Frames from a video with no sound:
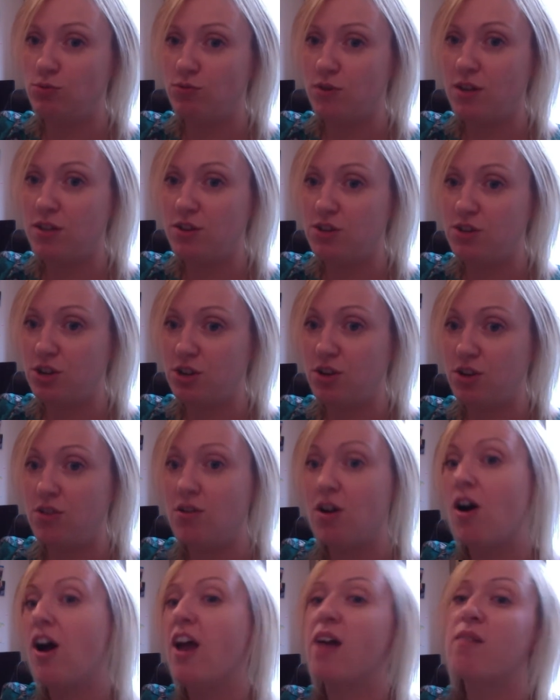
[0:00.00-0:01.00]
rather do,
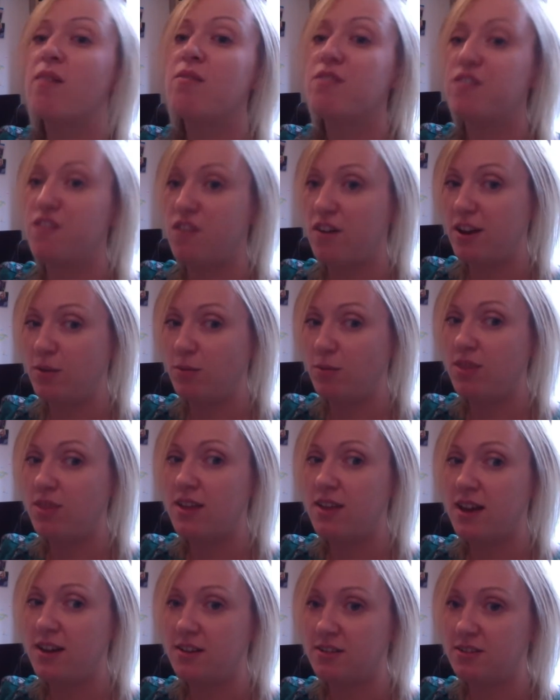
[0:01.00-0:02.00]
I am fine with
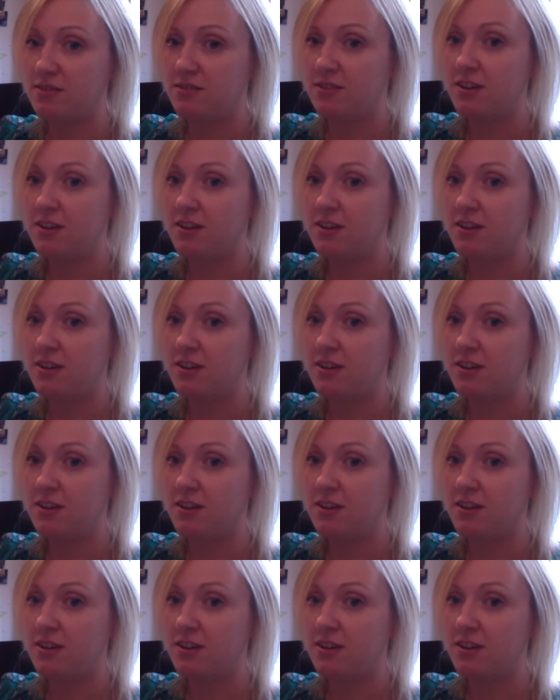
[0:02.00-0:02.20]
that.